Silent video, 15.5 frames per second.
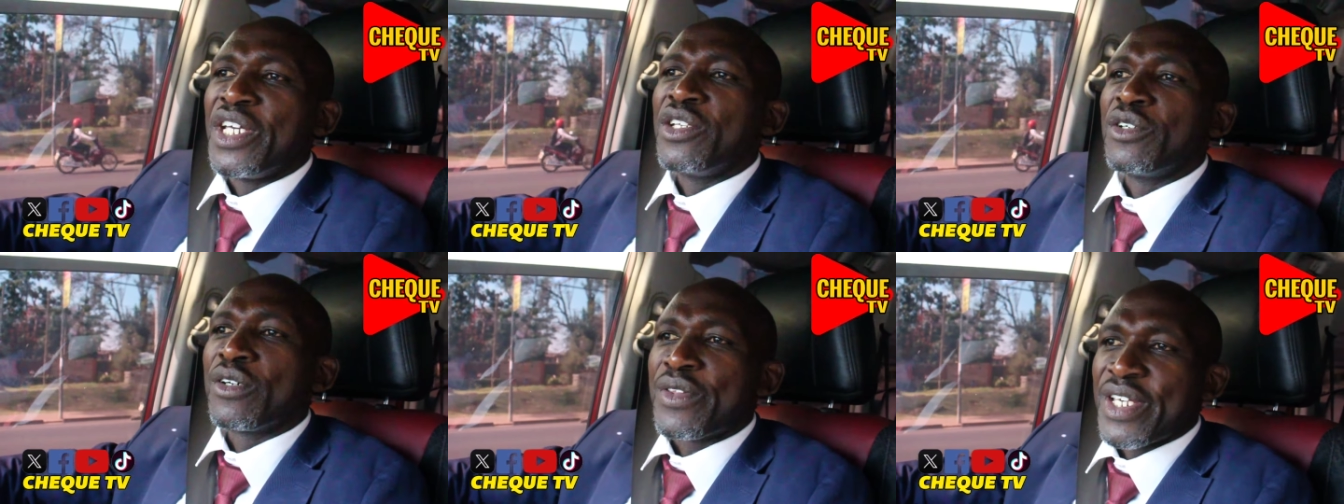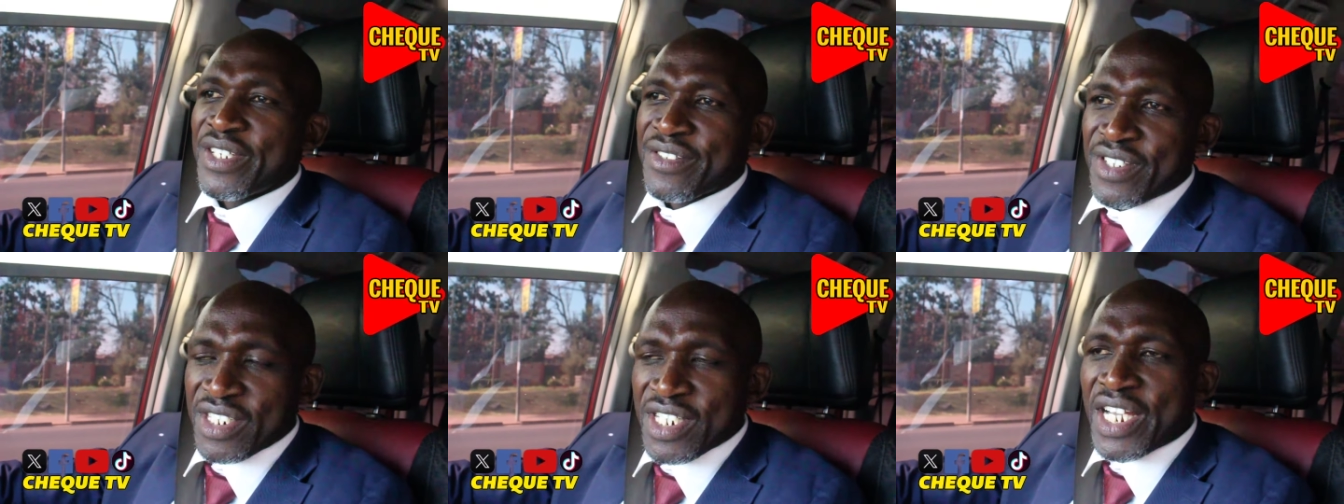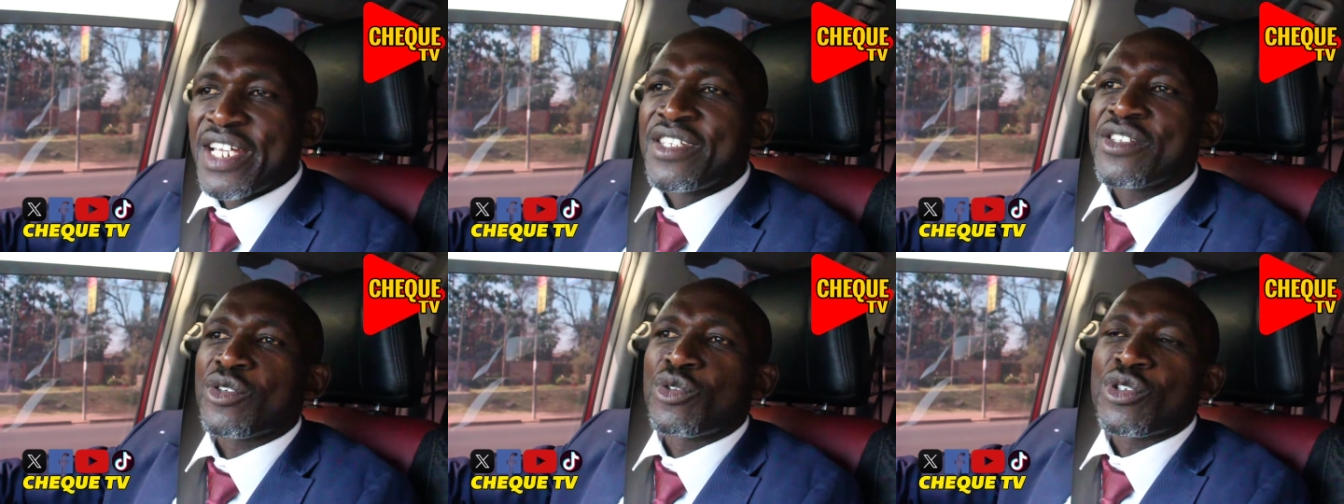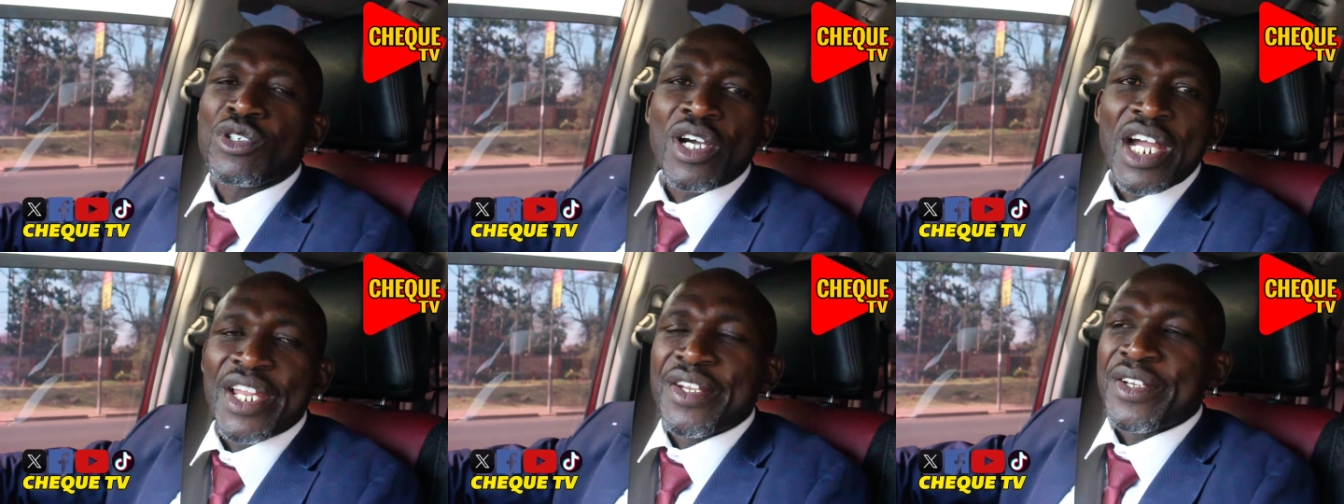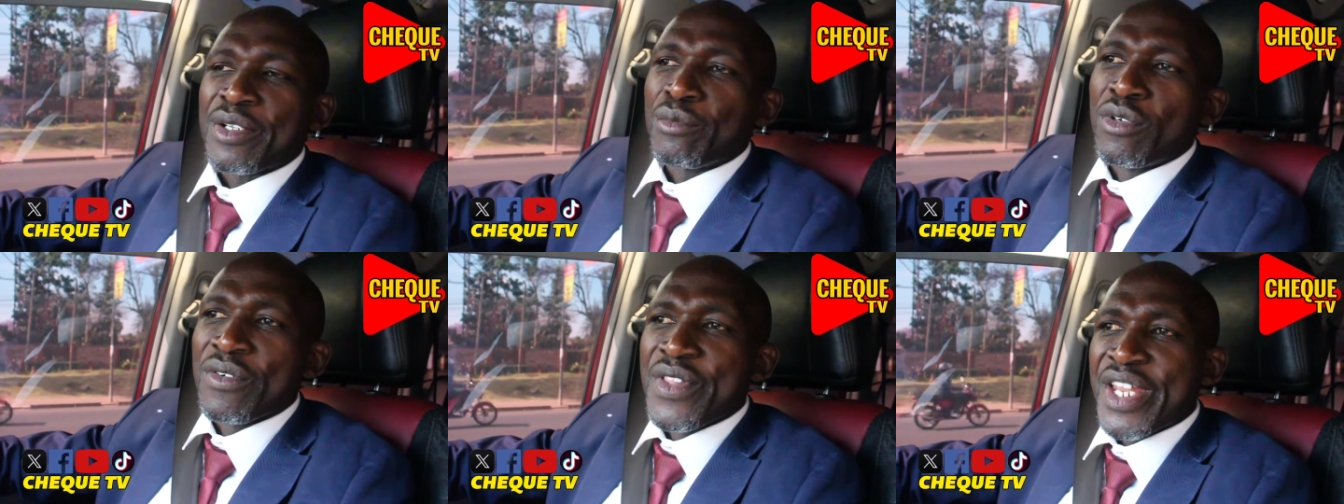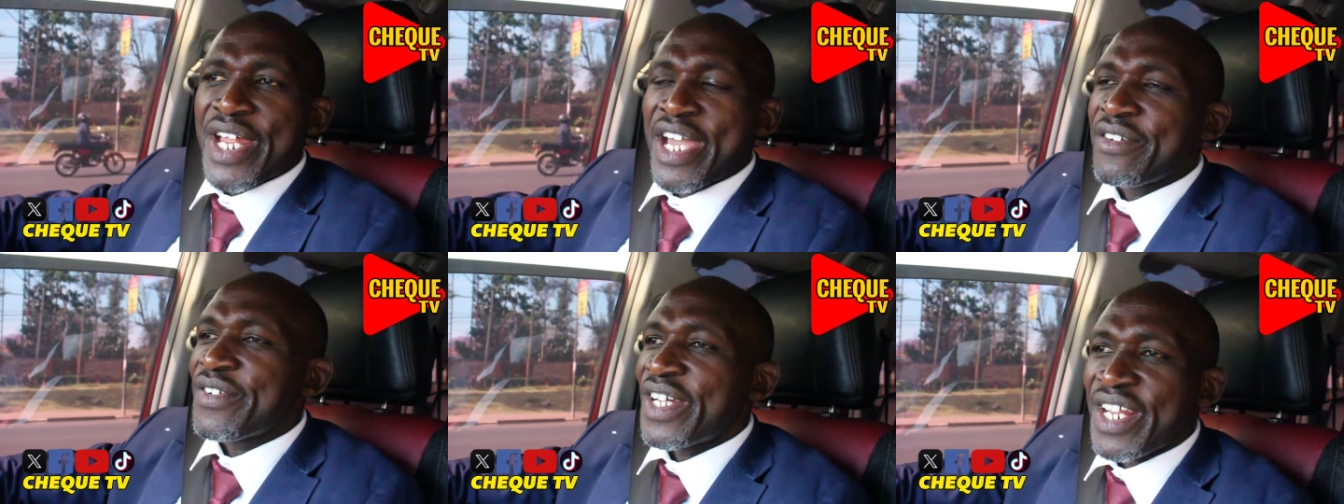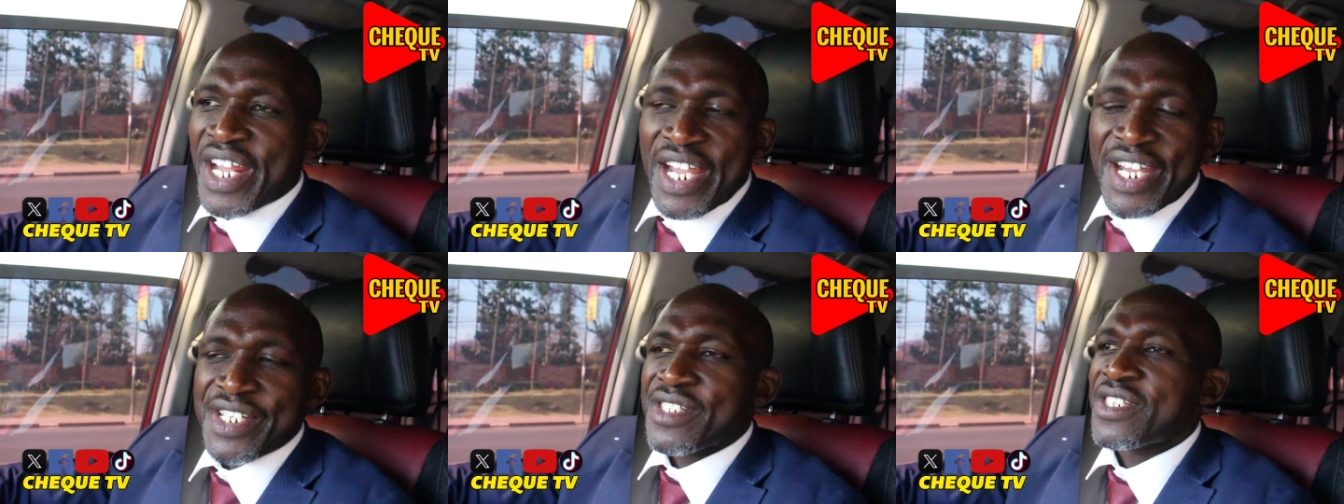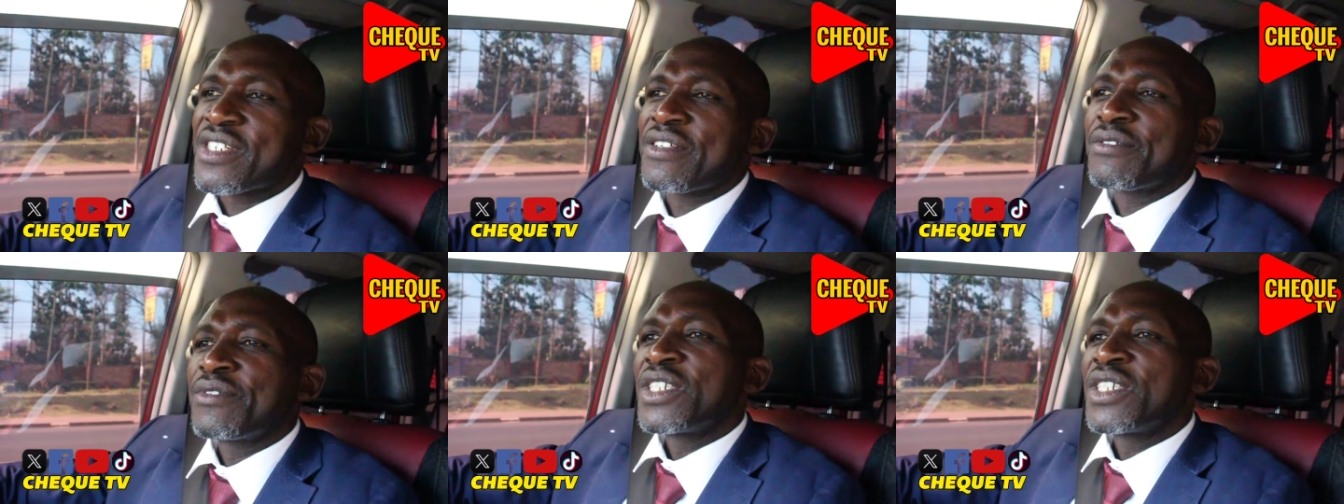know there's a chance Ruto can remove the knife and cut.